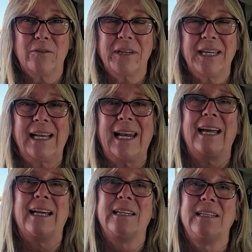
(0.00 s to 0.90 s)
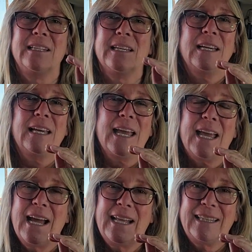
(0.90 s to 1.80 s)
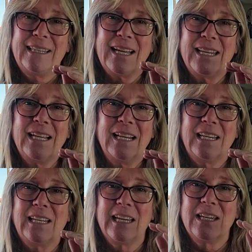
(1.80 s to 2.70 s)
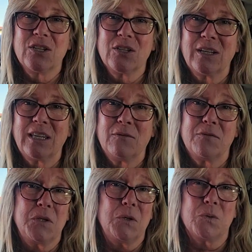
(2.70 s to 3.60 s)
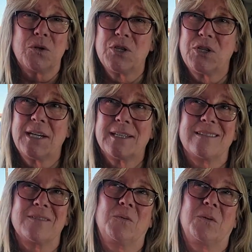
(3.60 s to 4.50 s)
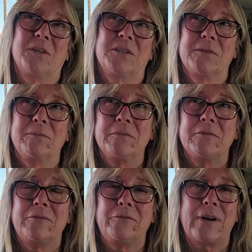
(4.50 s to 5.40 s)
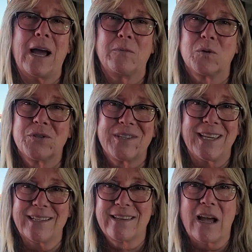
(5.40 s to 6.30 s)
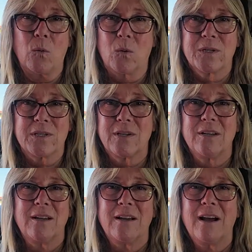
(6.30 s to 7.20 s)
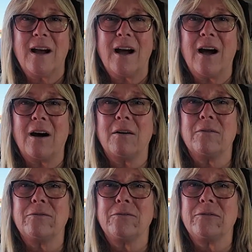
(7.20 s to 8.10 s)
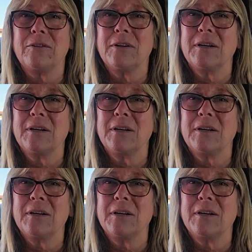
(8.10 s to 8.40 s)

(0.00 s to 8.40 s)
of inclined, and that inclination gives you just 5 or 6 hours of